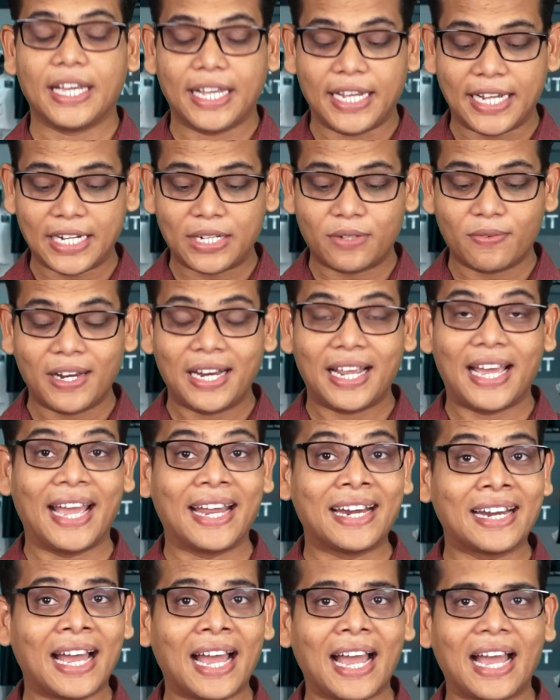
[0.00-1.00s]
it will
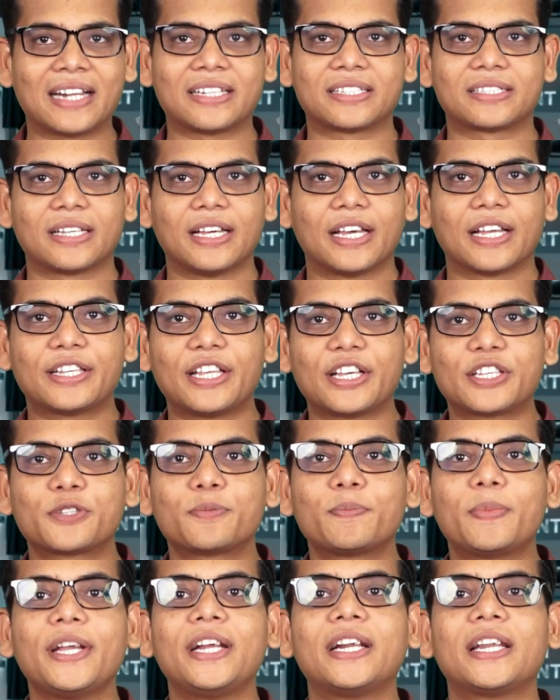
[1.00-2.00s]
enhance the
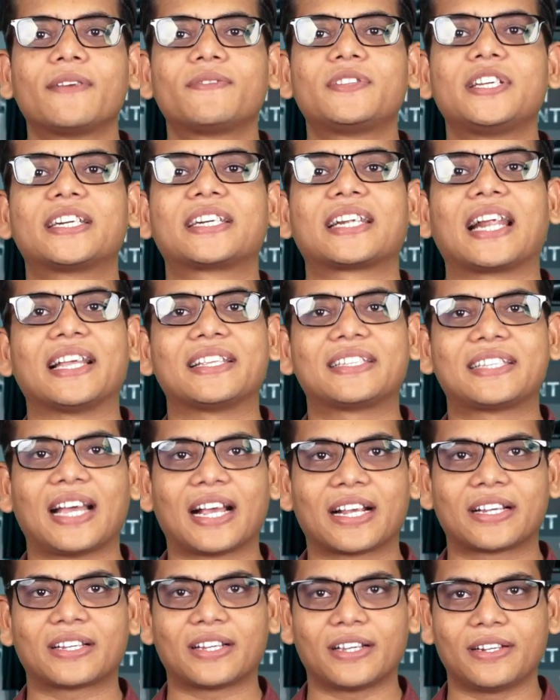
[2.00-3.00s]
speed of the
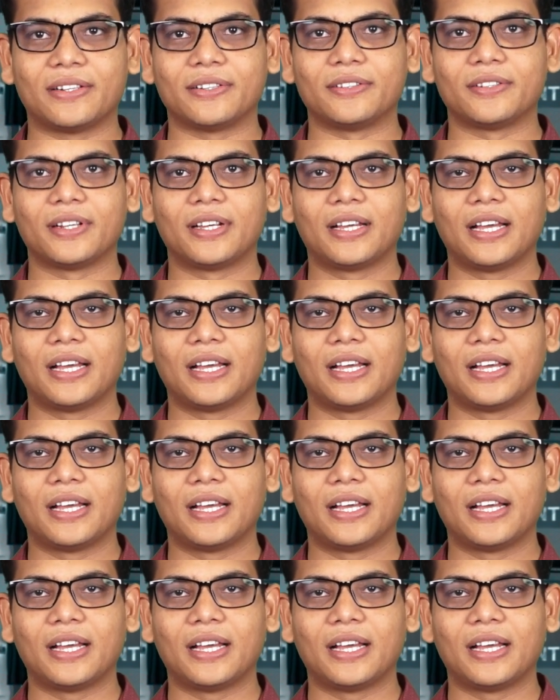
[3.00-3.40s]
transaction,